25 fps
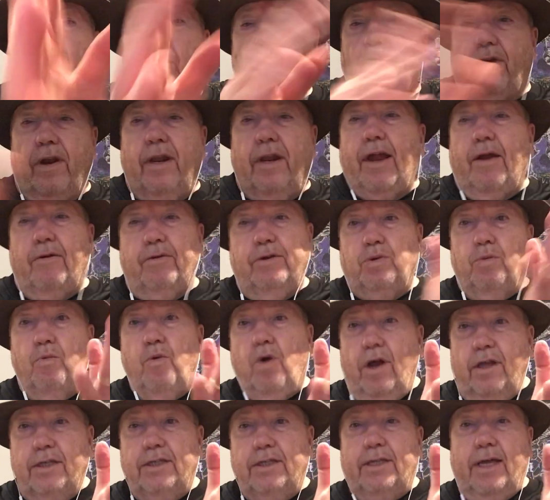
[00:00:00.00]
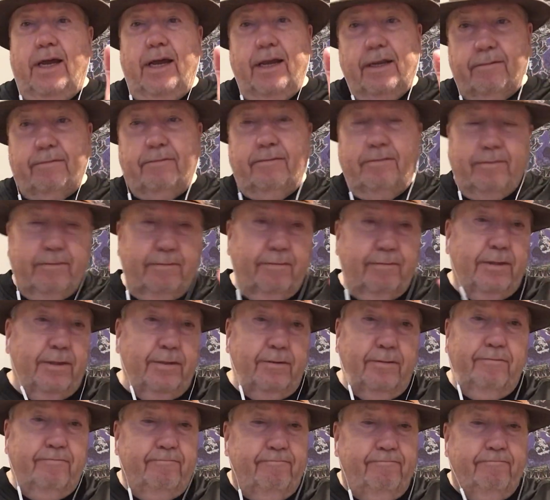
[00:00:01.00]
over to Larry's and watch that
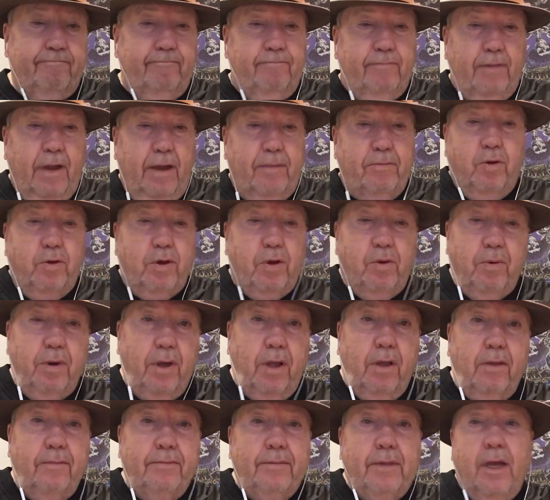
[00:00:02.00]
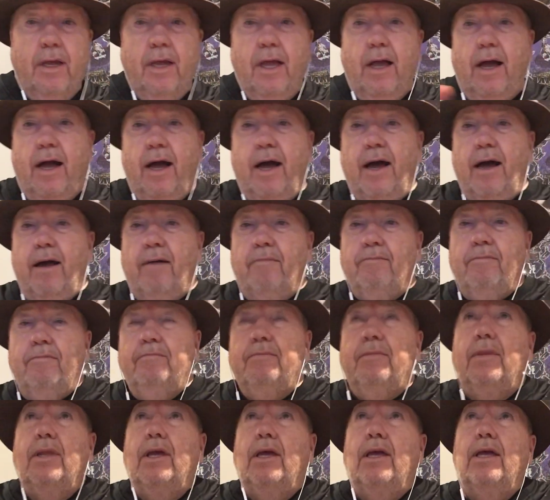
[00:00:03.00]
because I know you will. Um,
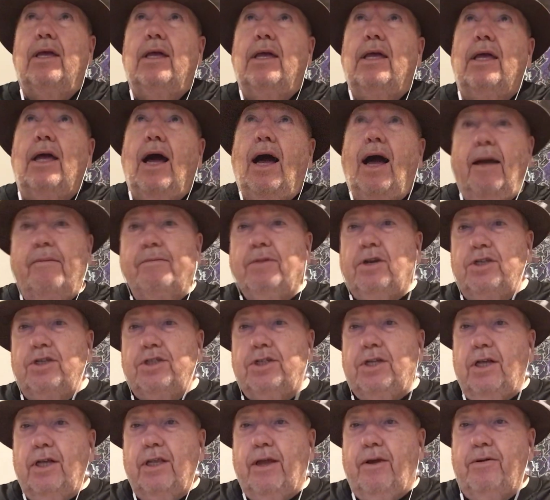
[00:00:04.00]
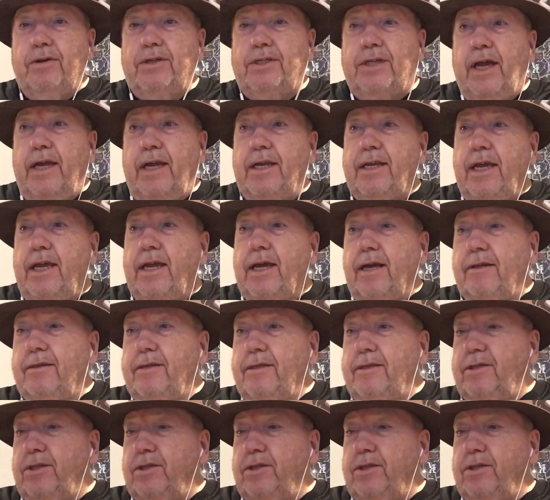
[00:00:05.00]
I'm going to steal Larry's idea.